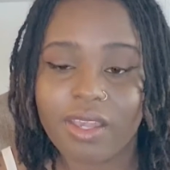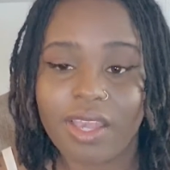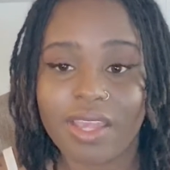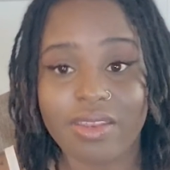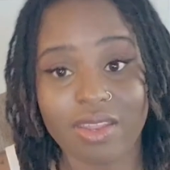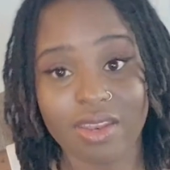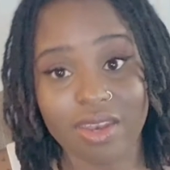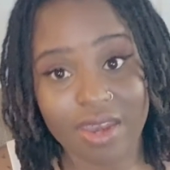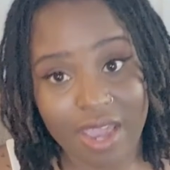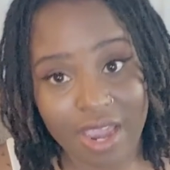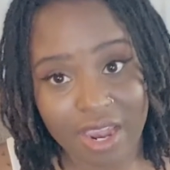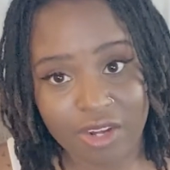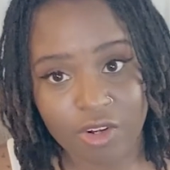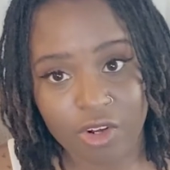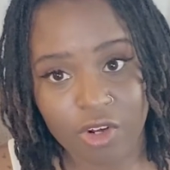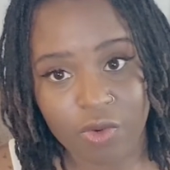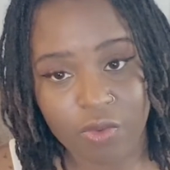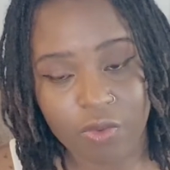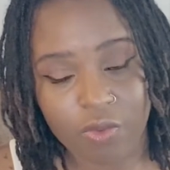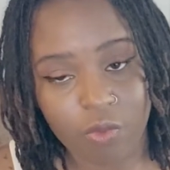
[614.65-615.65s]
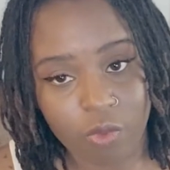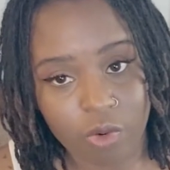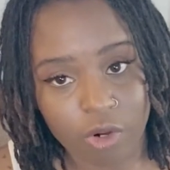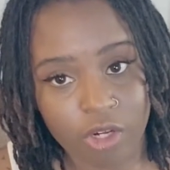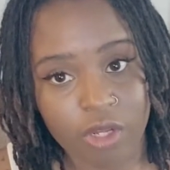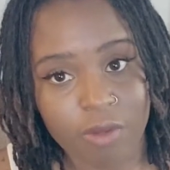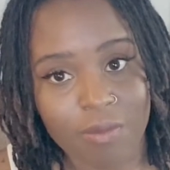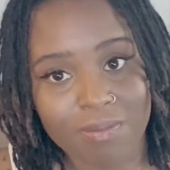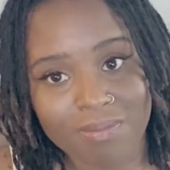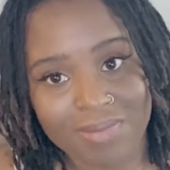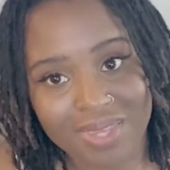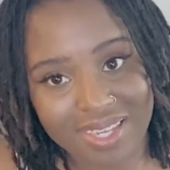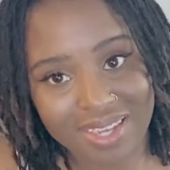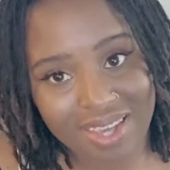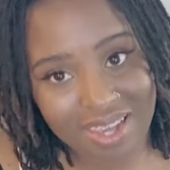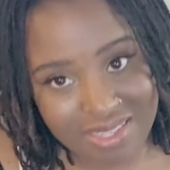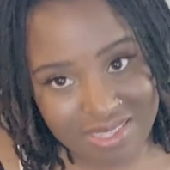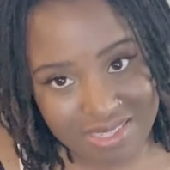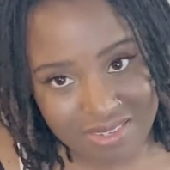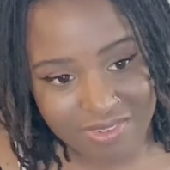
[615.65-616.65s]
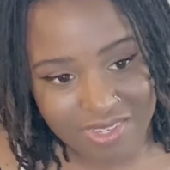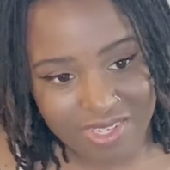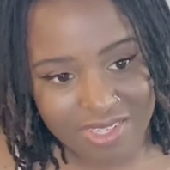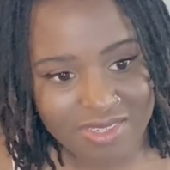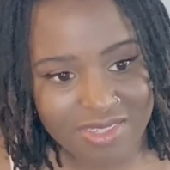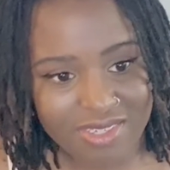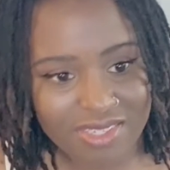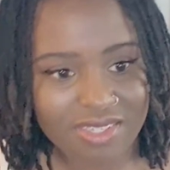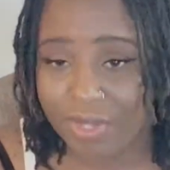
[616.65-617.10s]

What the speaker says: and denied her work because of it.